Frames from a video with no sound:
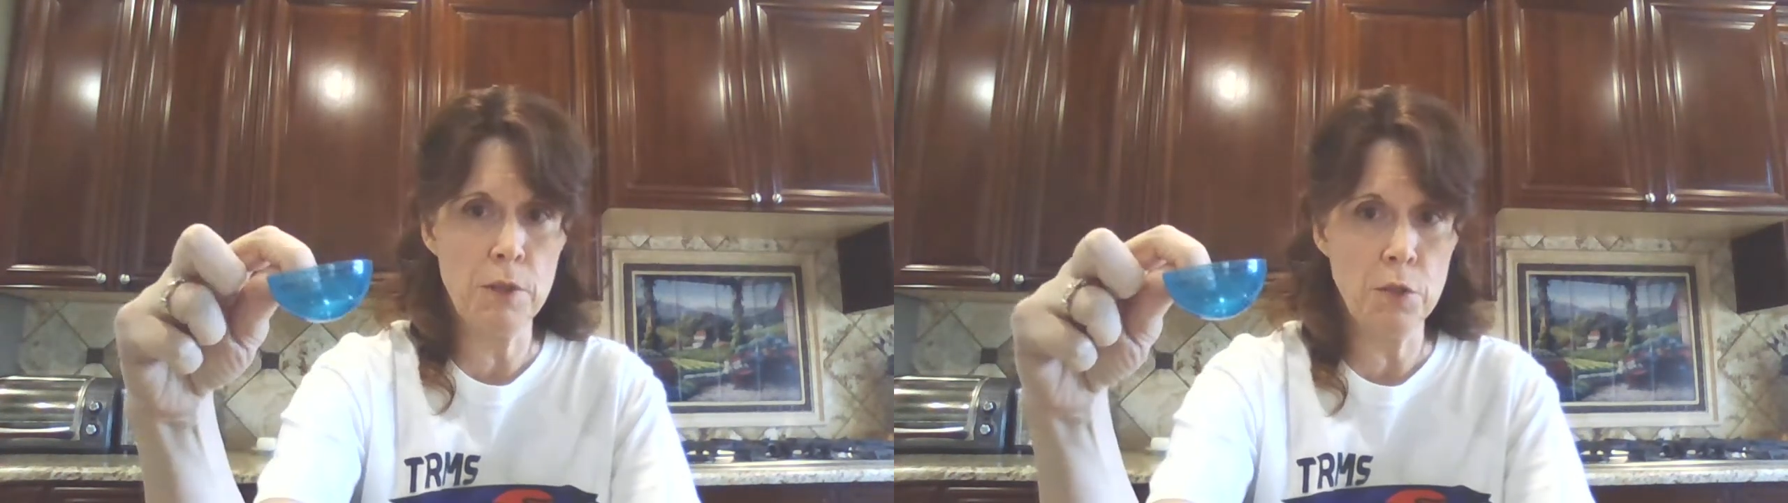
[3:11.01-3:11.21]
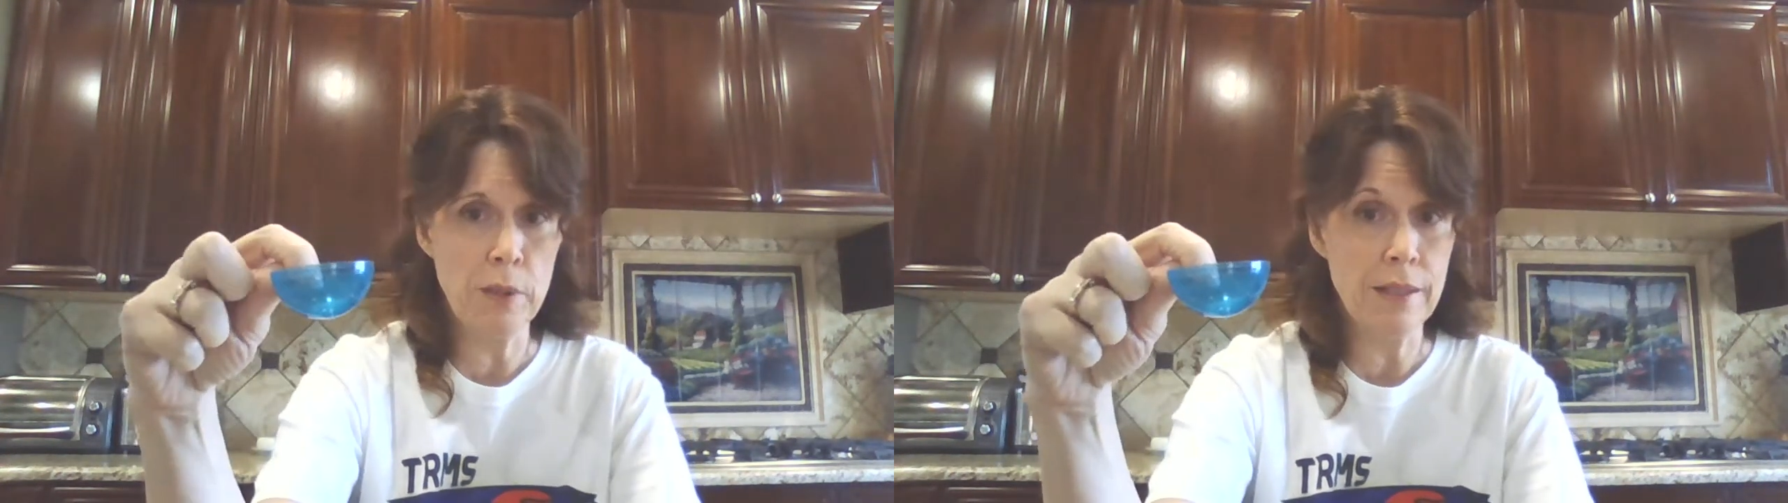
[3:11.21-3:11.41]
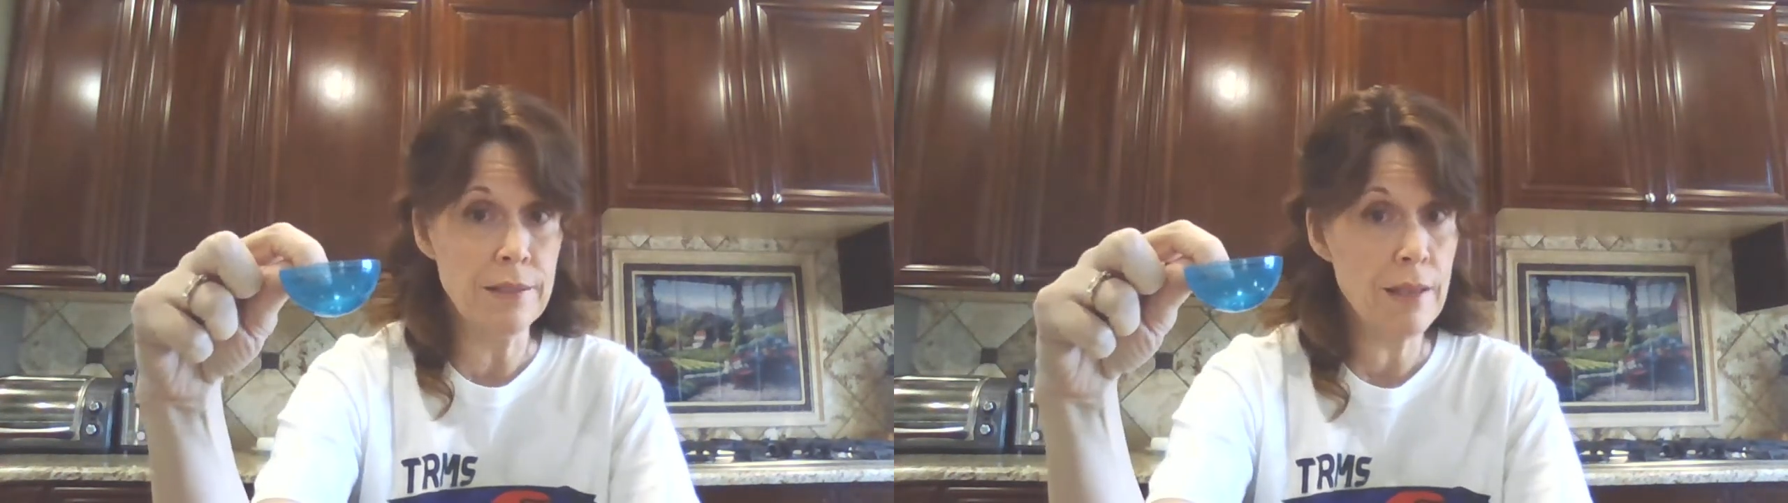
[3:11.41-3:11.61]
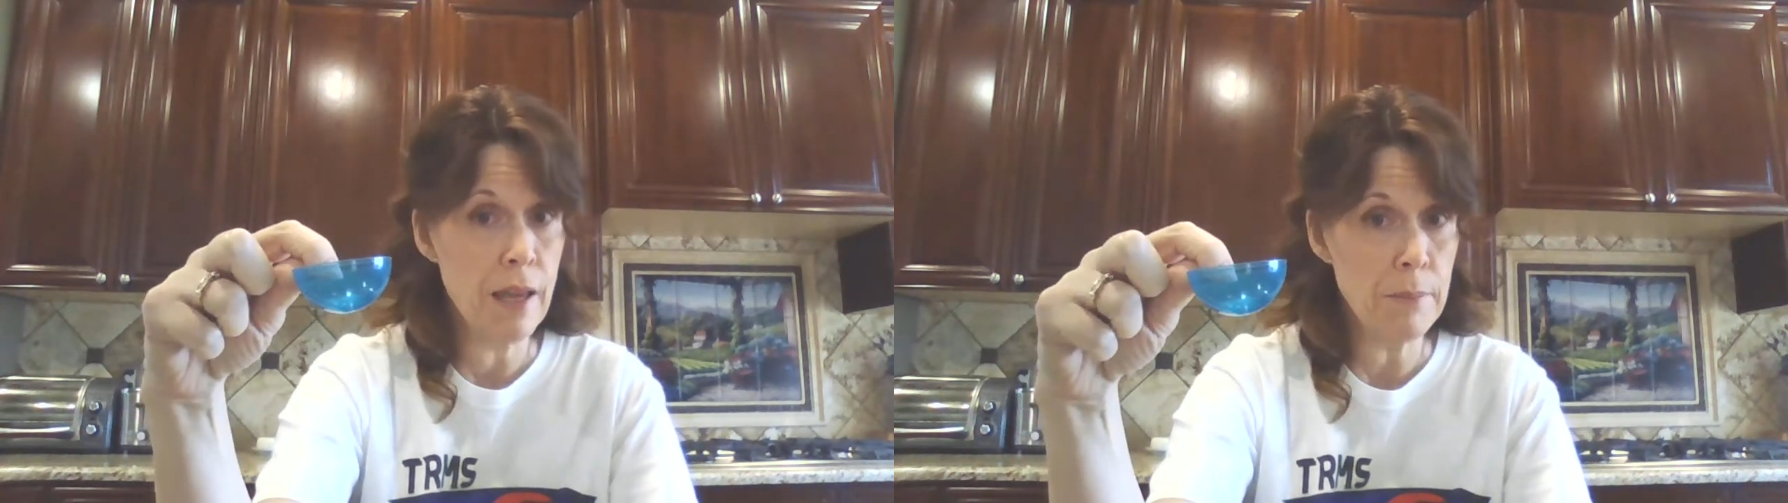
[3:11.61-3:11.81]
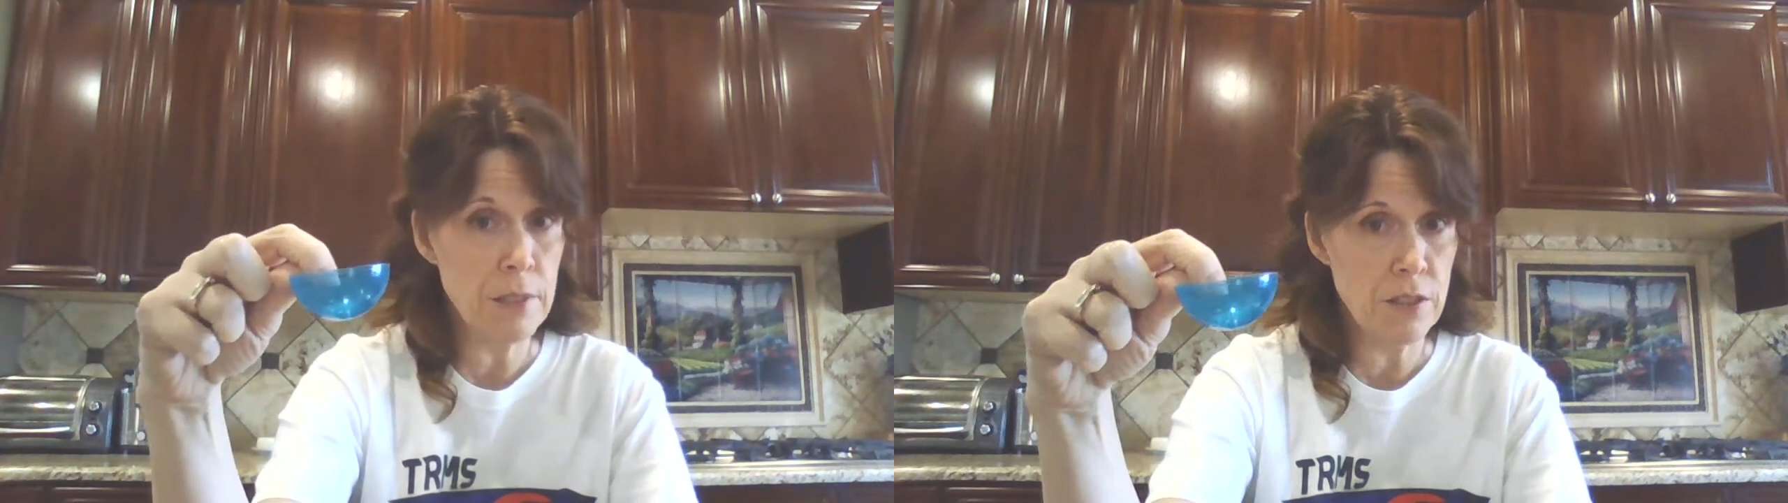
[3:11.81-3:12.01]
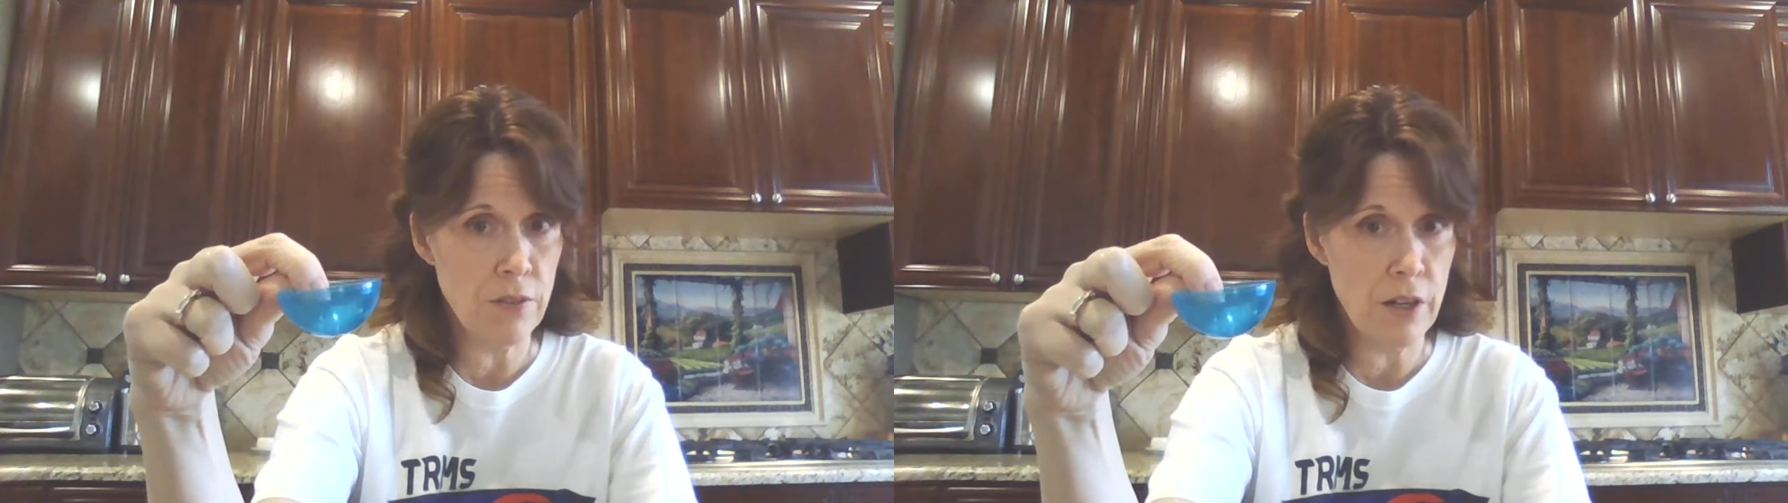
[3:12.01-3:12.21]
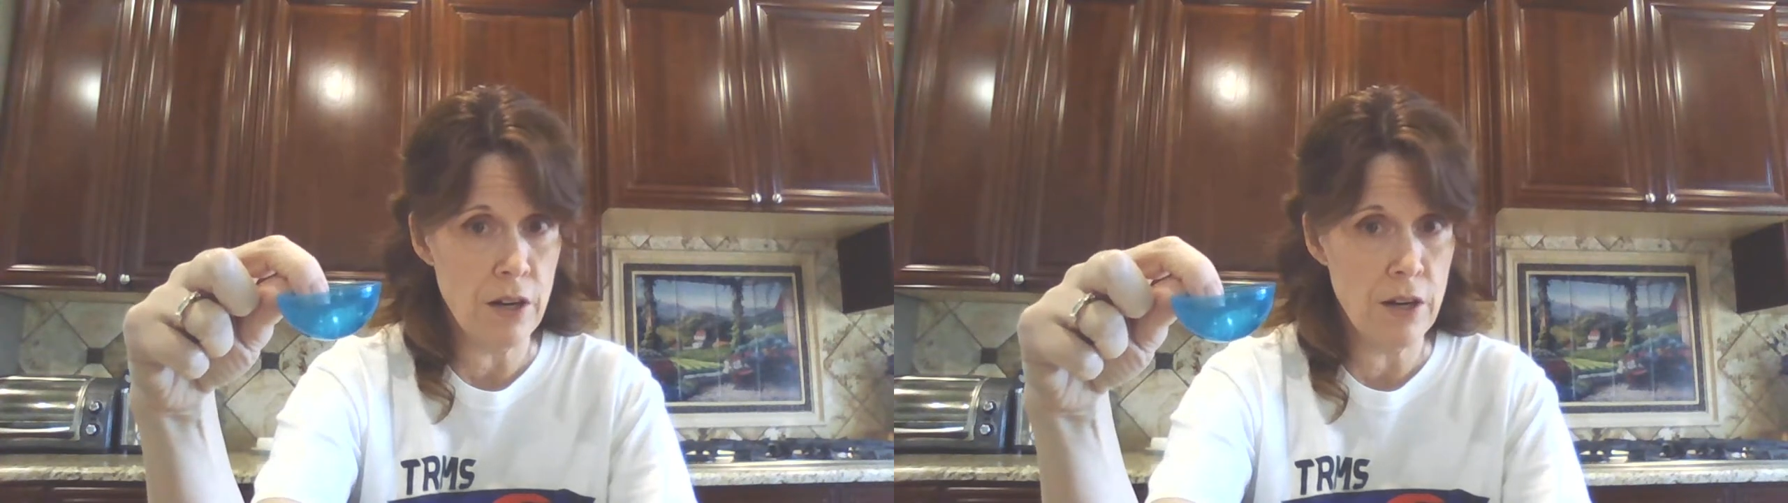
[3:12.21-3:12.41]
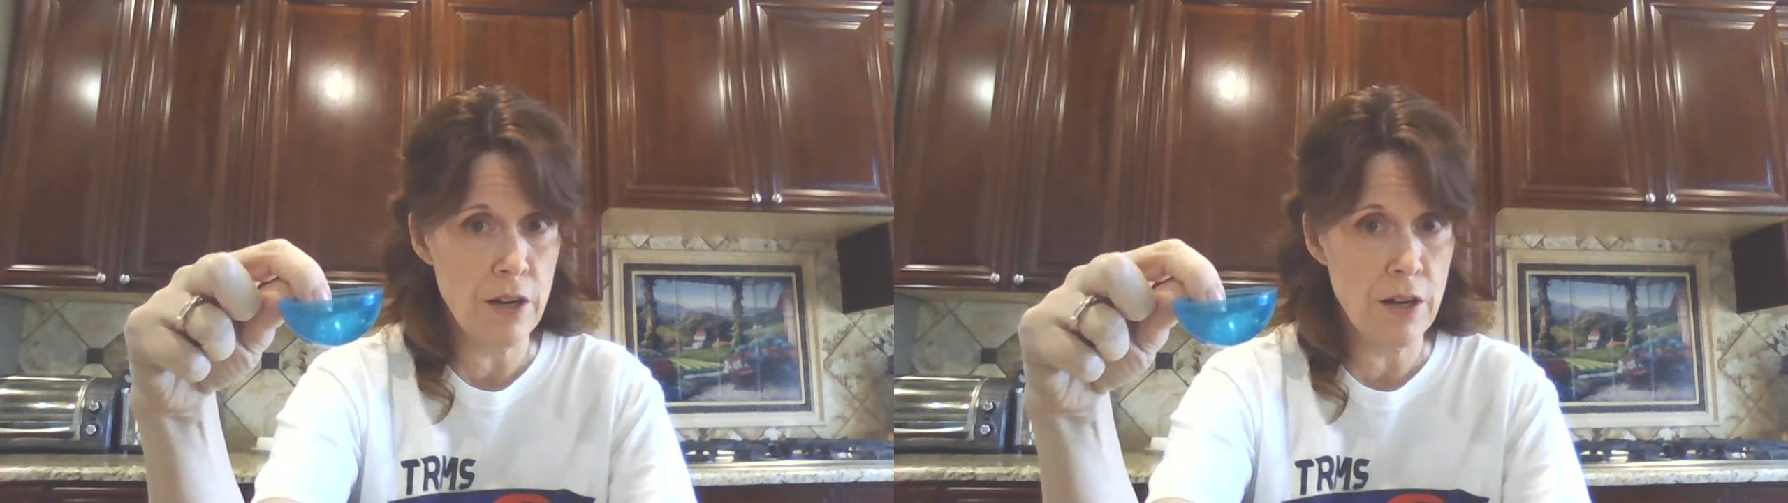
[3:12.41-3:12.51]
between this hemisphere